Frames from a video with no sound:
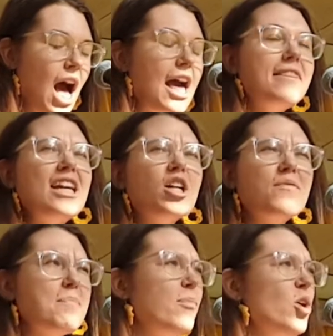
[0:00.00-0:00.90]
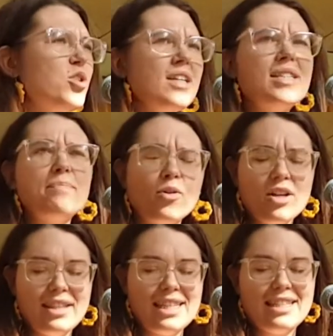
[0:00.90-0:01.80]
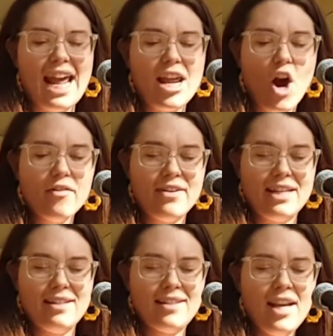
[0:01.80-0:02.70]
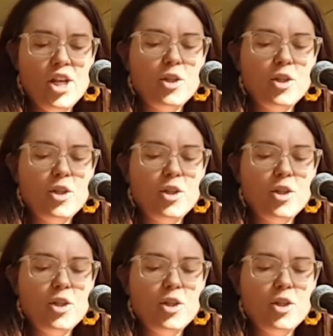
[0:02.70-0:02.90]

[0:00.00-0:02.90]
I think of the paltry support this state offers